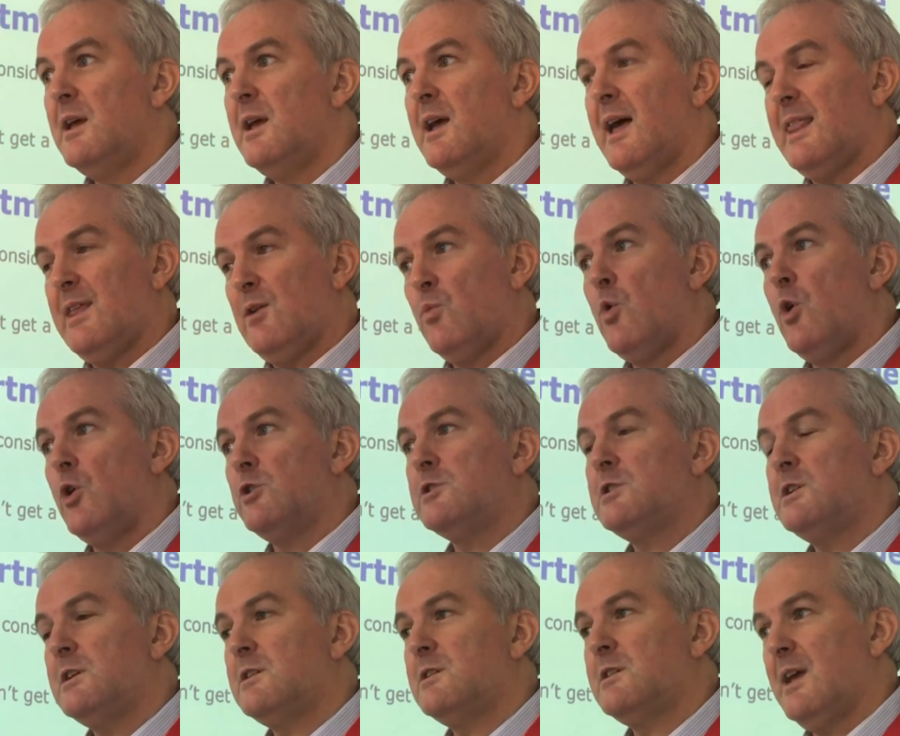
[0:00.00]
and they
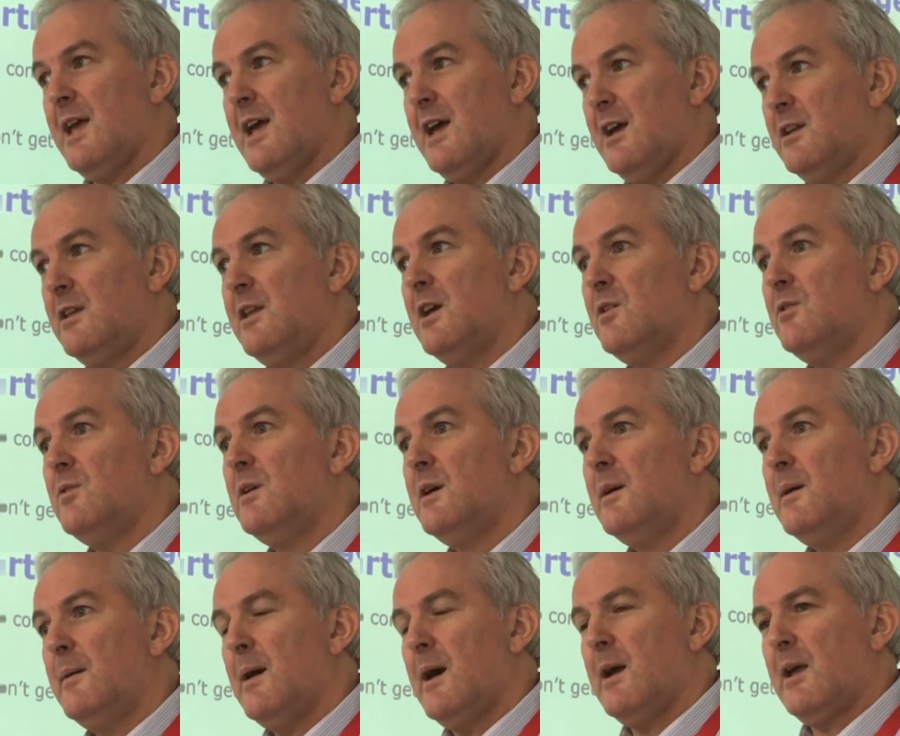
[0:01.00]
wanted to get
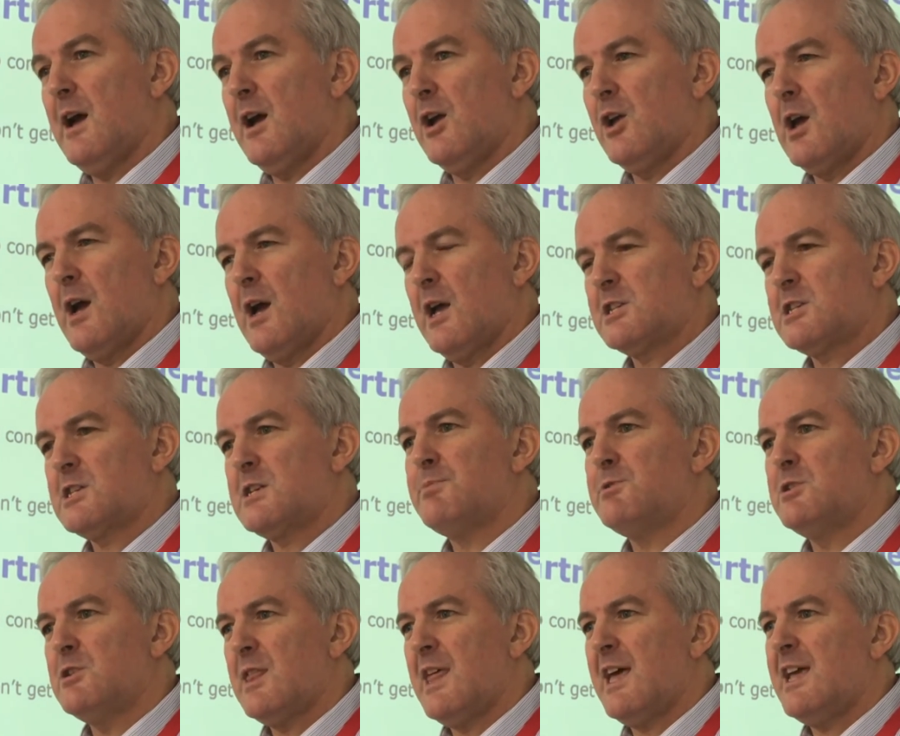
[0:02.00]
a
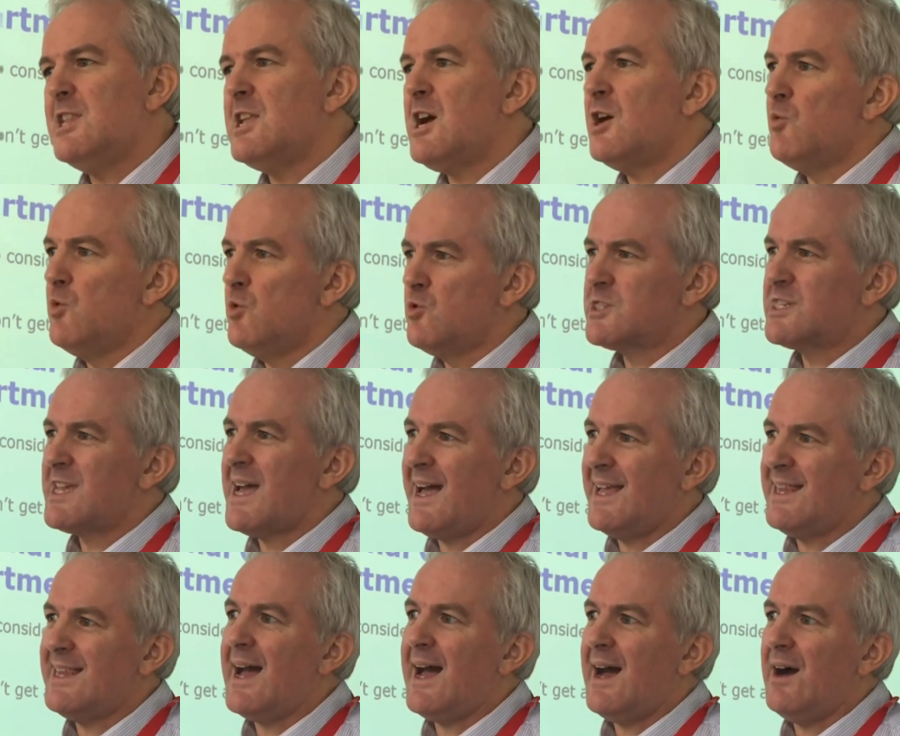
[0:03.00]
subject they know will
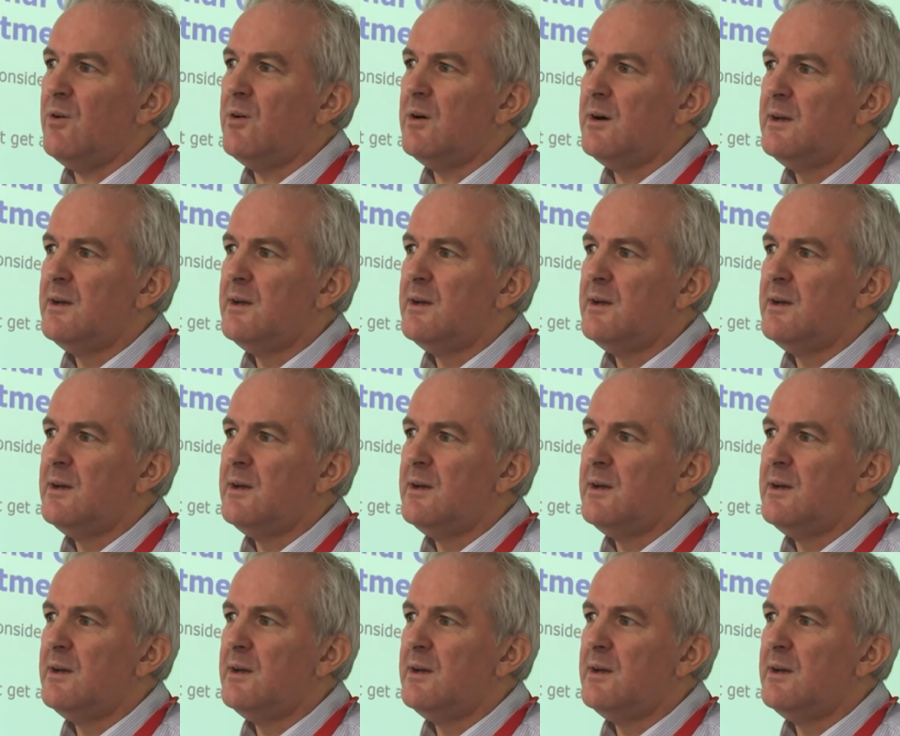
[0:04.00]
stand out.